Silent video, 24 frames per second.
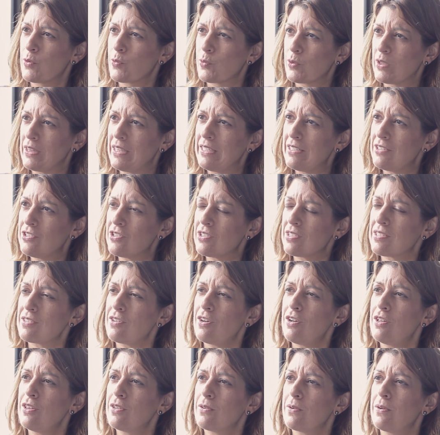religious
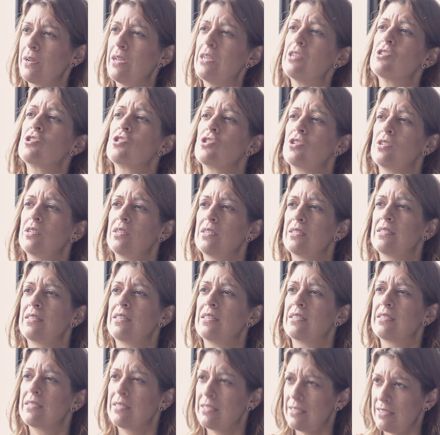toleration
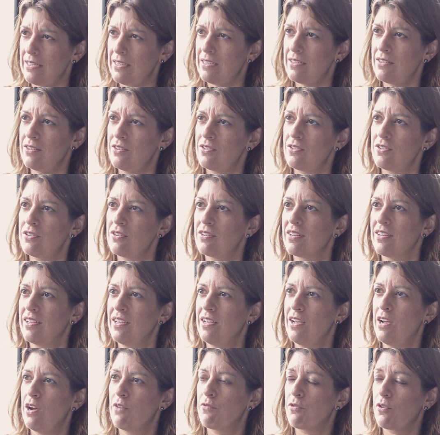as the standard
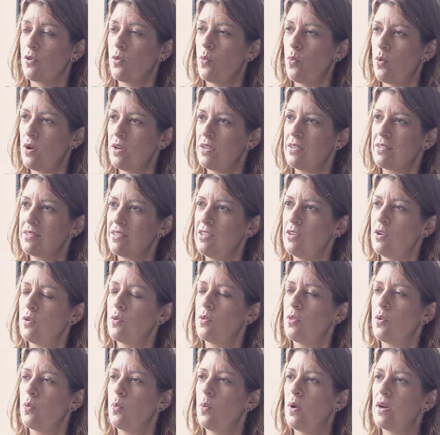for what, you
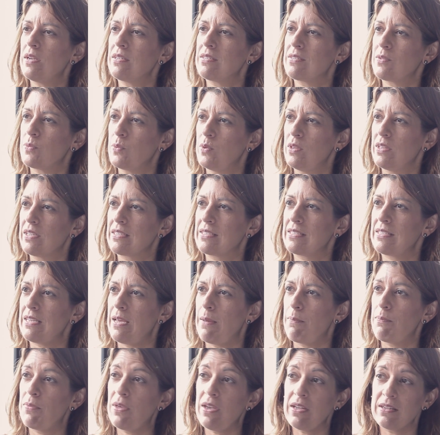know, the West will accept.